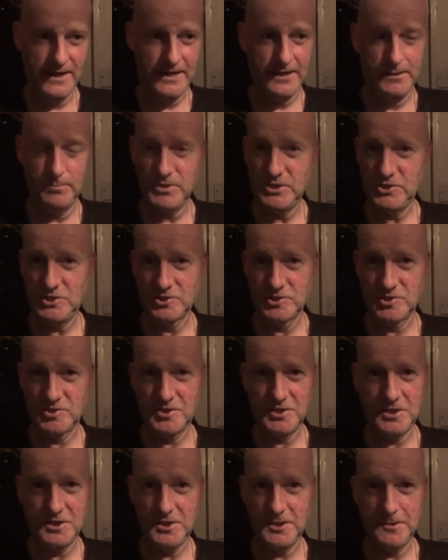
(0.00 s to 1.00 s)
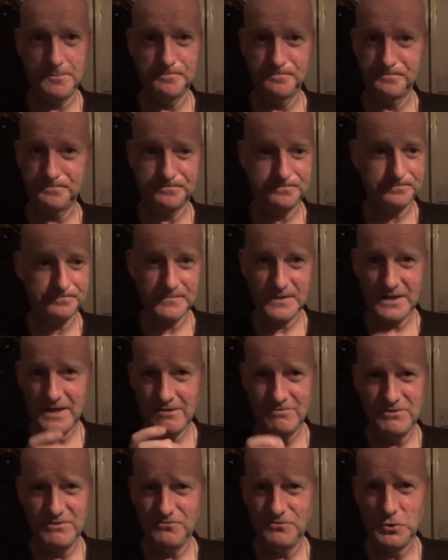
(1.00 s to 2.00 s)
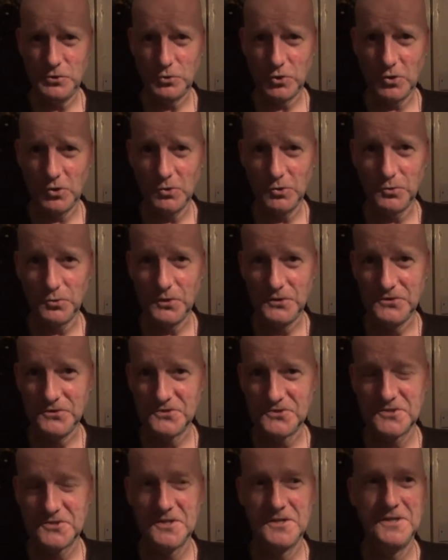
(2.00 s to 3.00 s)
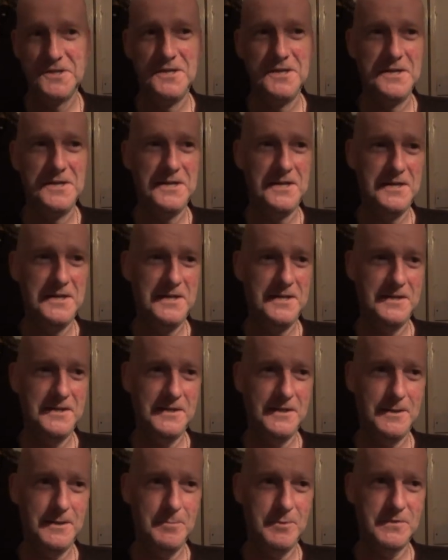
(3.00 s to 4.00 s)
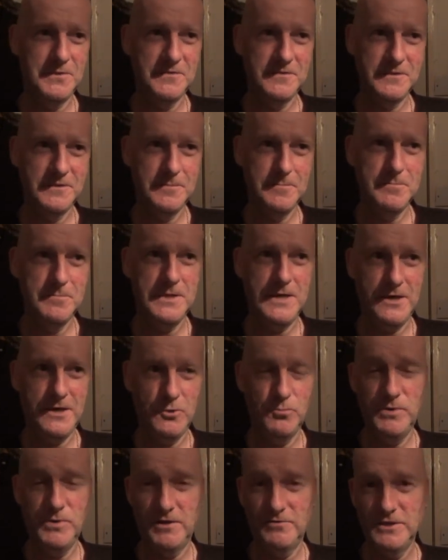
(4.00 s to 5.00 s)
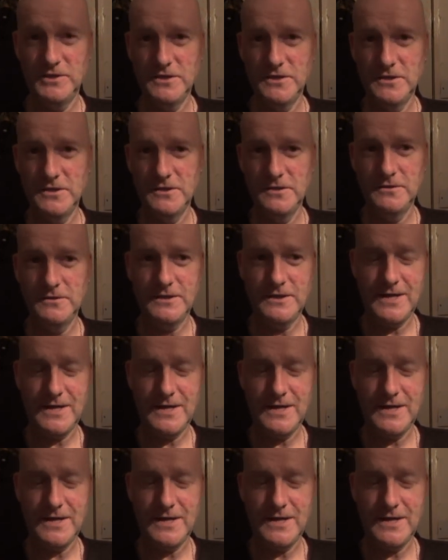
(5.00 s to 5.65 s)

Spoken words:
I'll be just having a few cold ones, but yeah, hope you have a